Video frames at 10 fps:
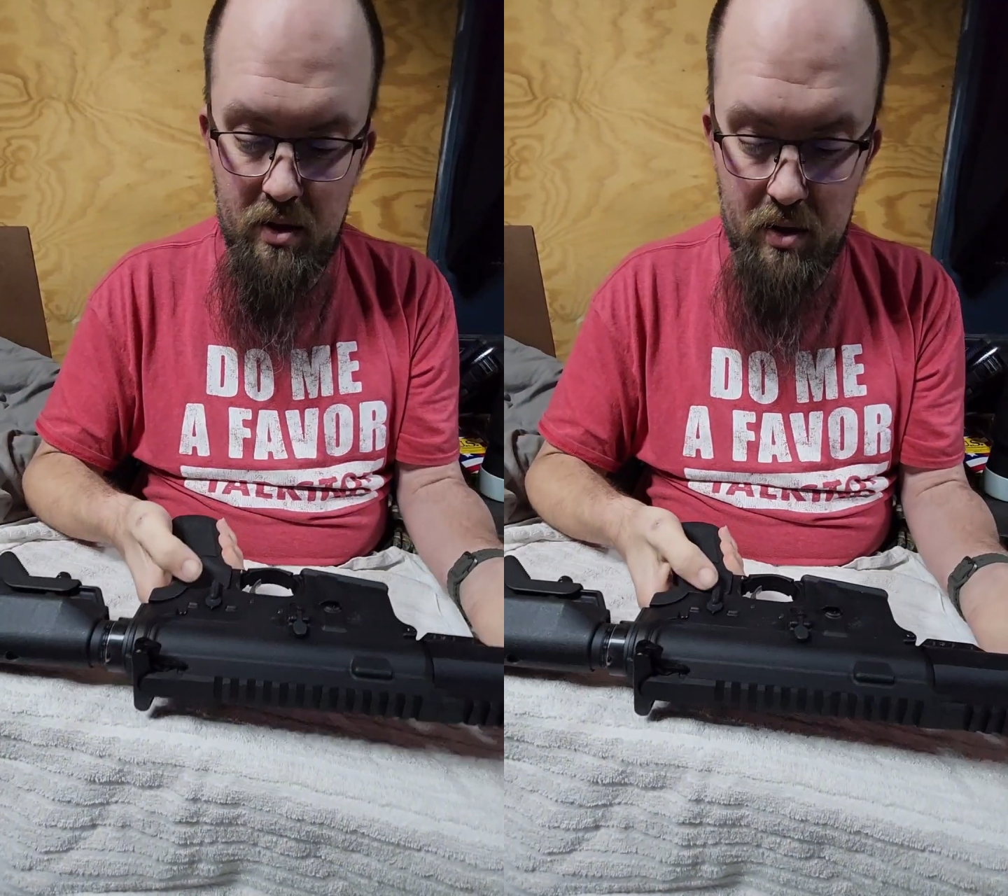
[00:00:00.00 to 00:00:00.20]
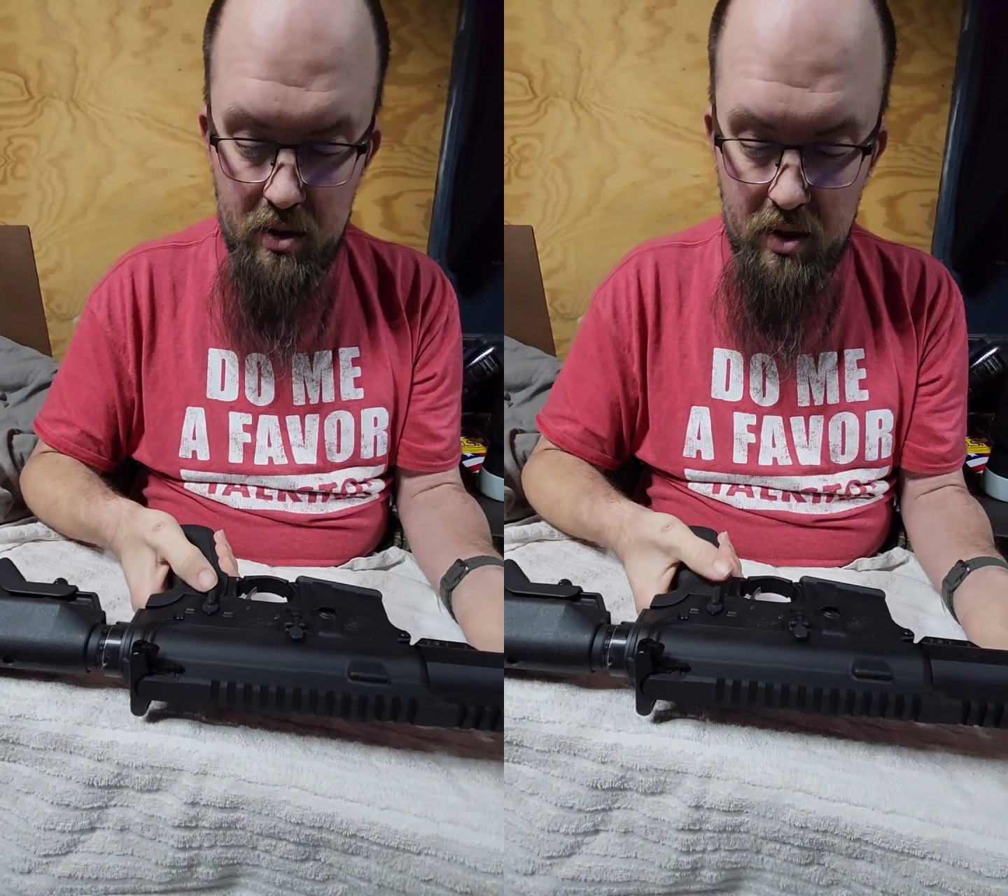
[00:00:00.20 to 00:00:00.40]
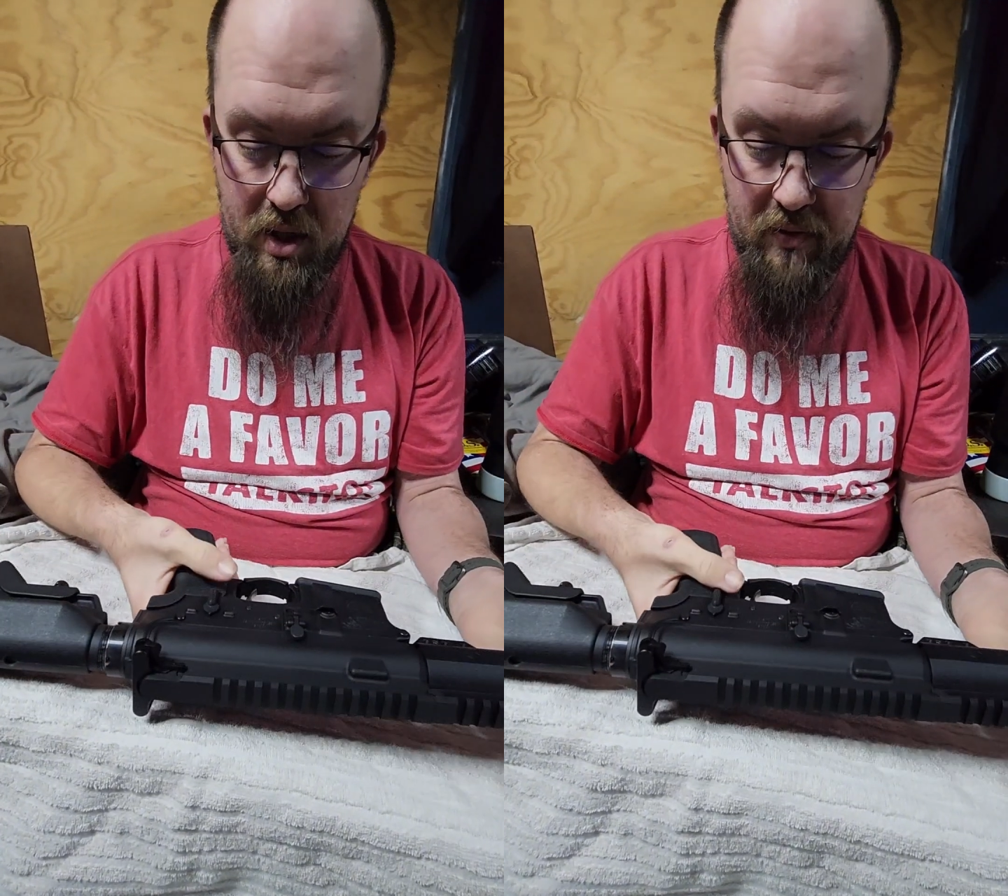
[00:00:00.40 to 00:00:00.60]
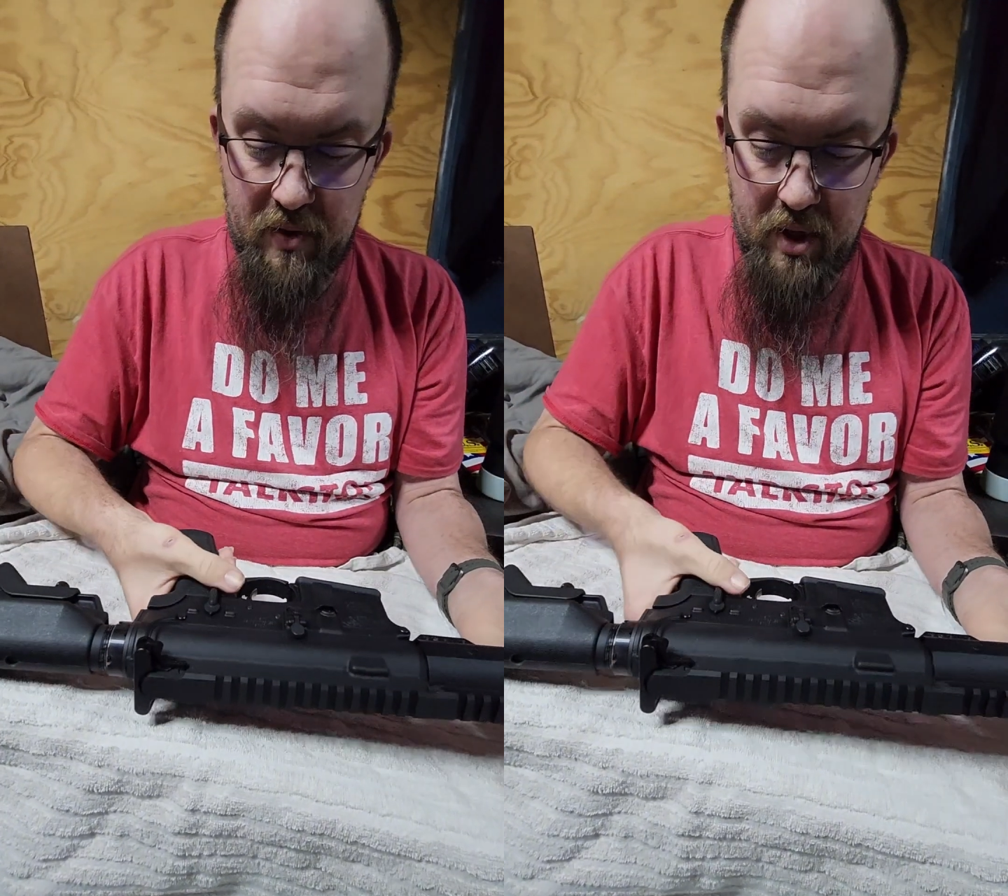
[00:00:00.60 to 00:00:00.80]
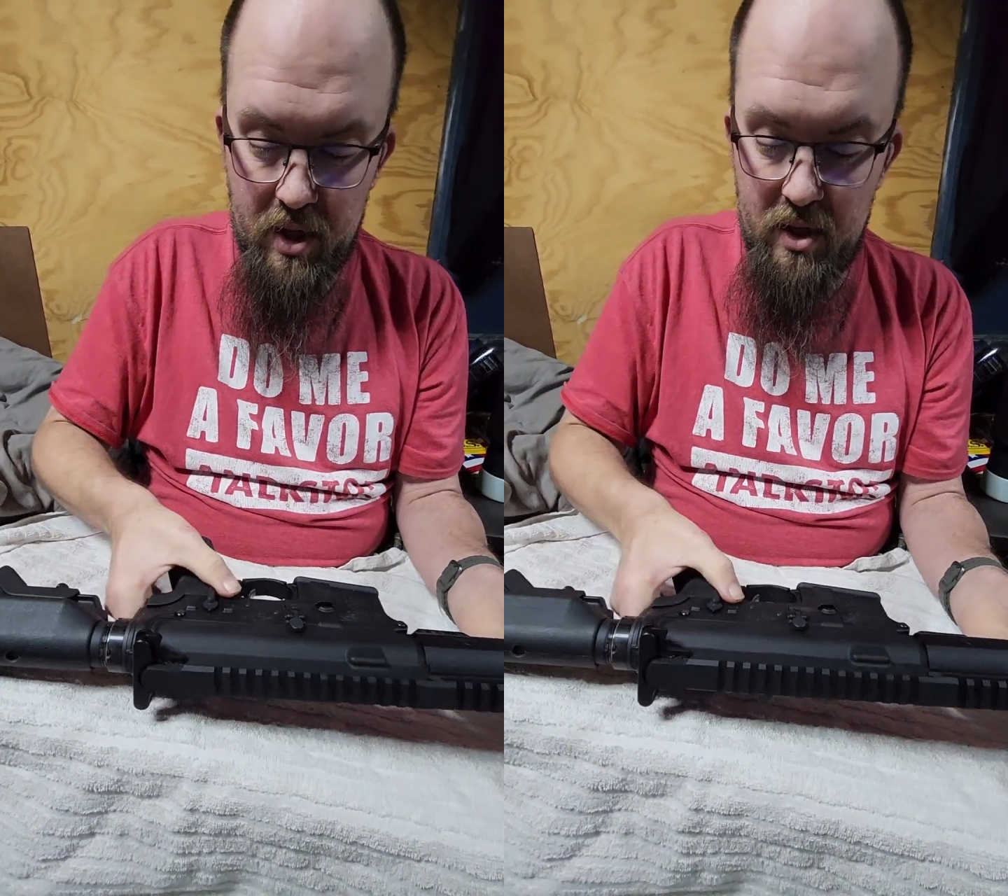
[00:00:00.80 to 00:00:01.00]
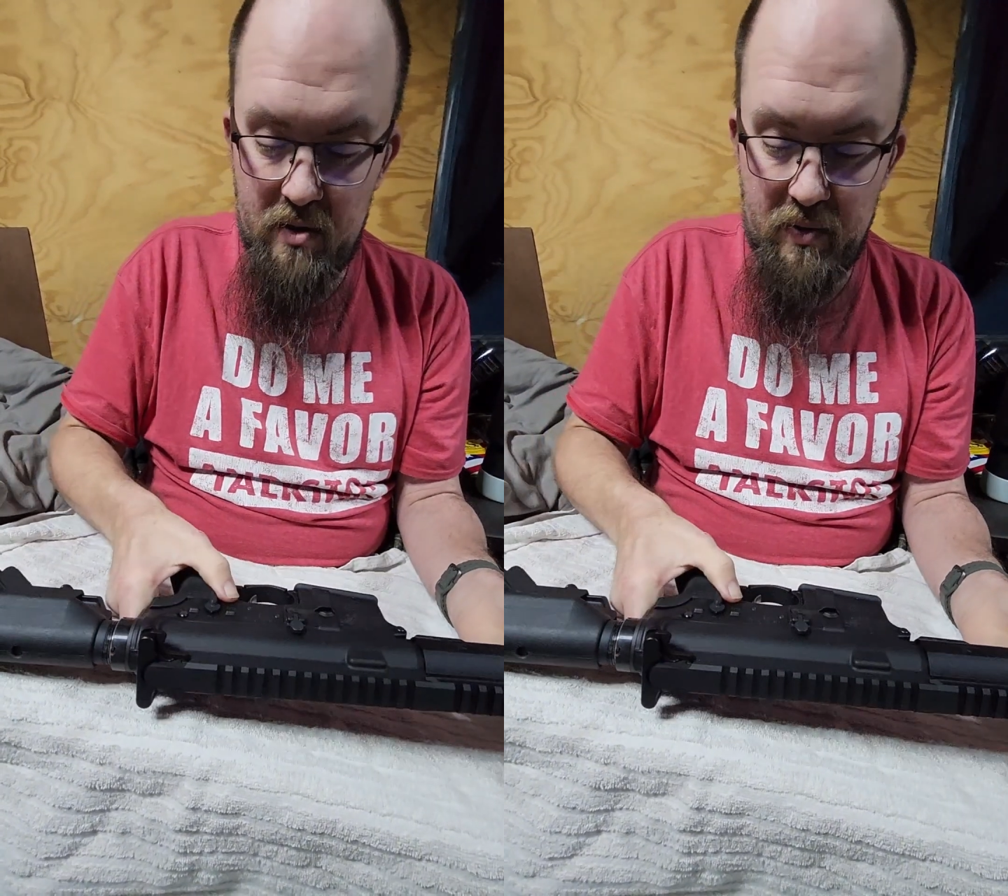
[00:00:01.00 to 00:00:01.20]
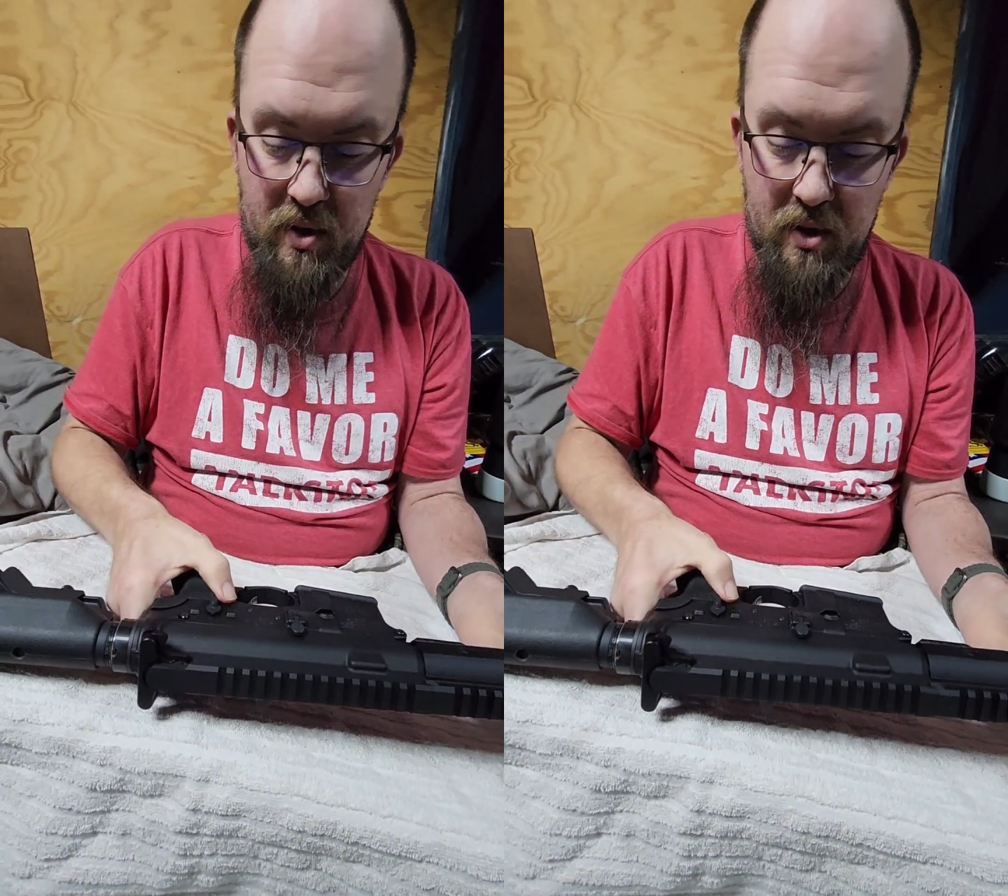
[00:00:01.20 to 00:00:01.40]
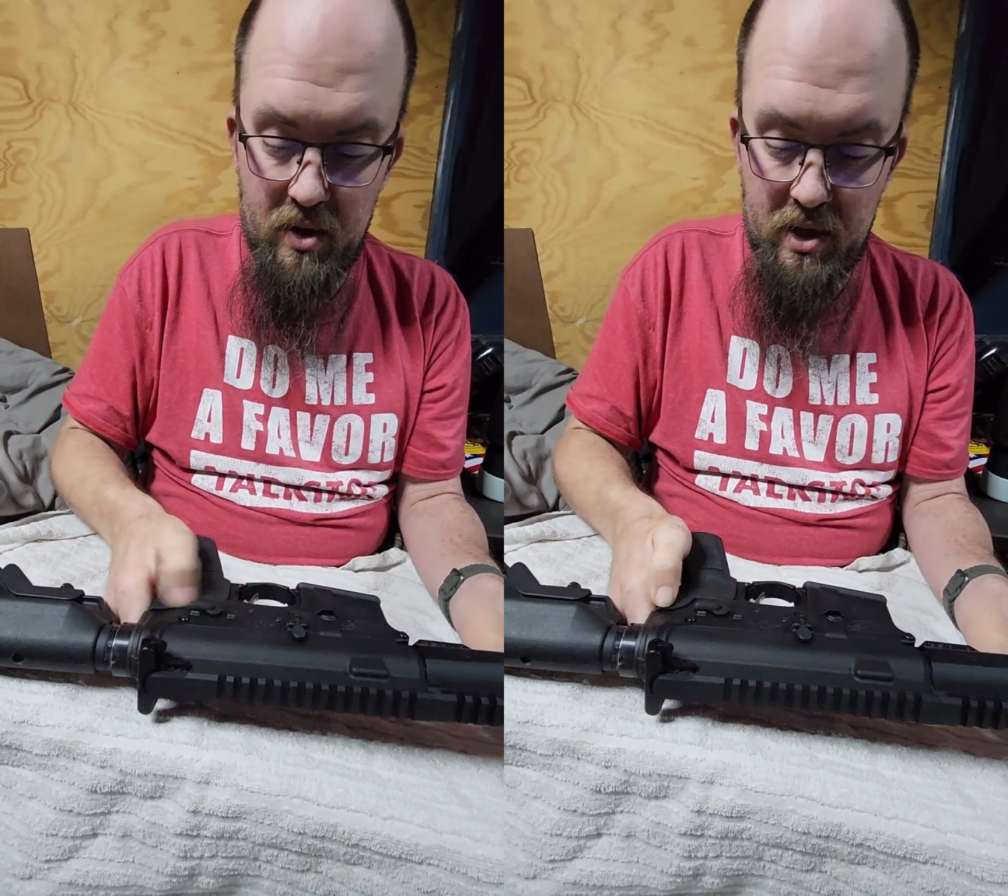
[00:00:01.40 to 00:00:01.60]
safety as far
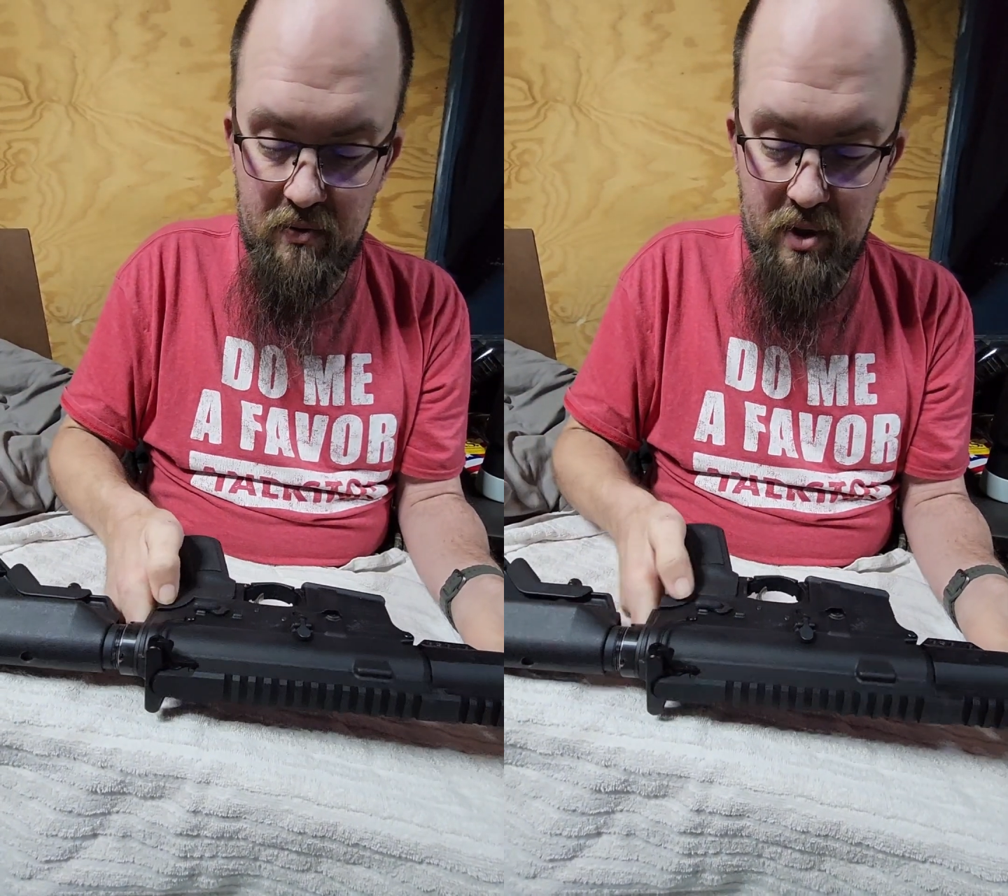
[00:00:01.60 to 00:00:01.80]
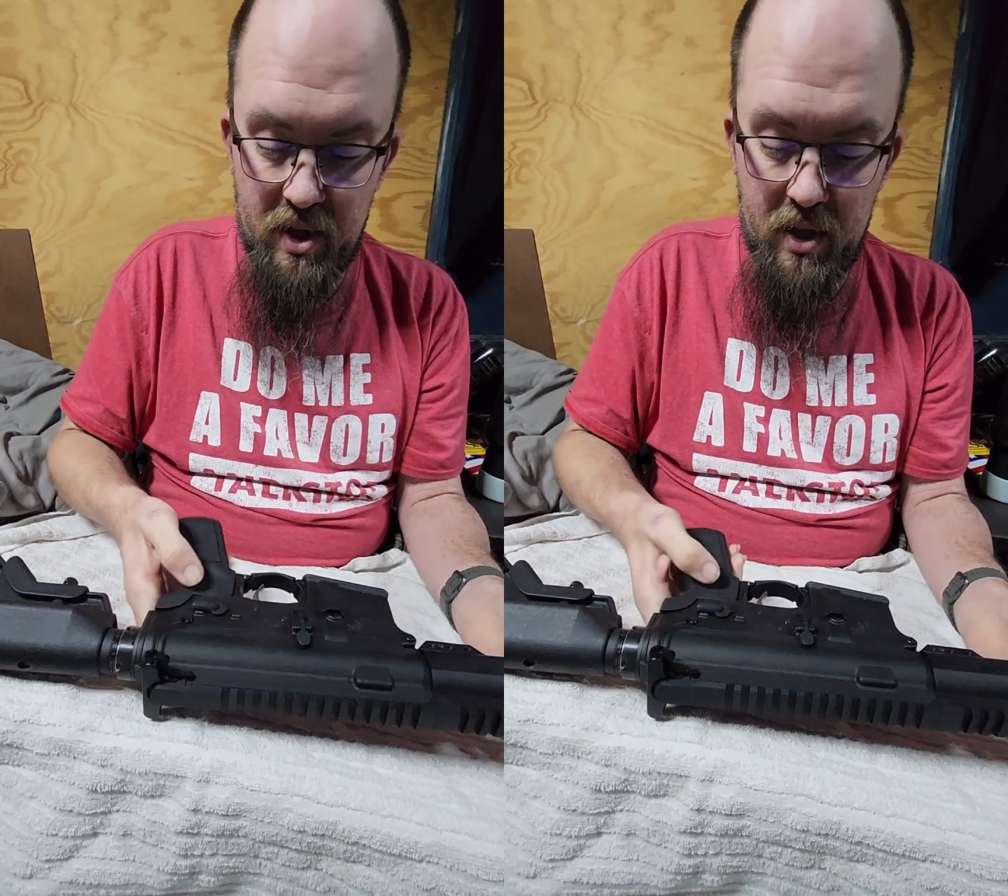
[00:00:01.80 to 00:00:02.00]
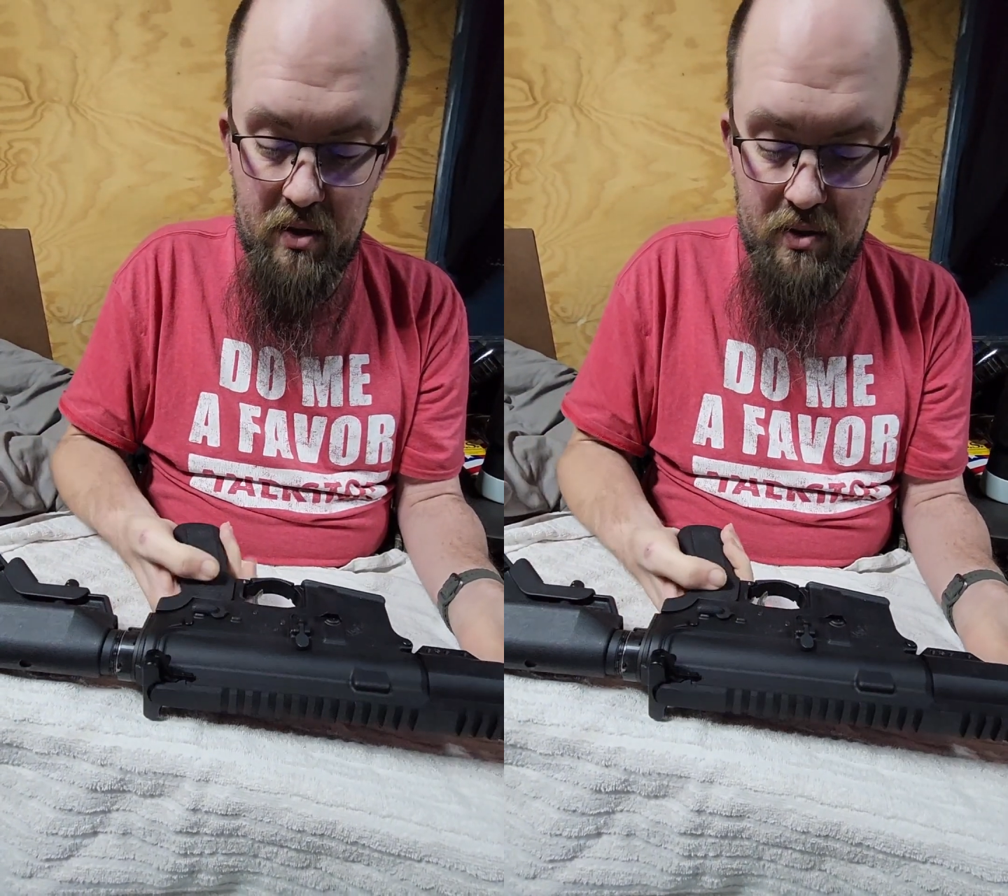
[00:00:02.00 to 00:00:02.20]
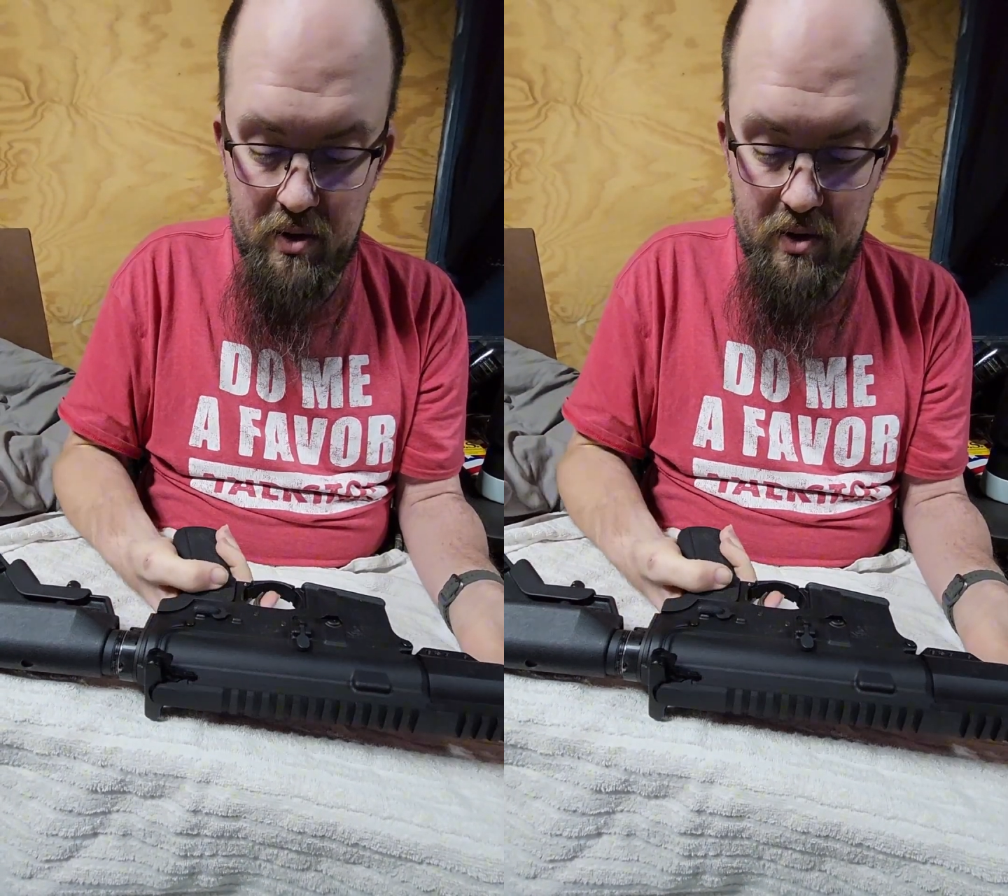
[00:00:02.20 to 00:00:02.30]
as everything else.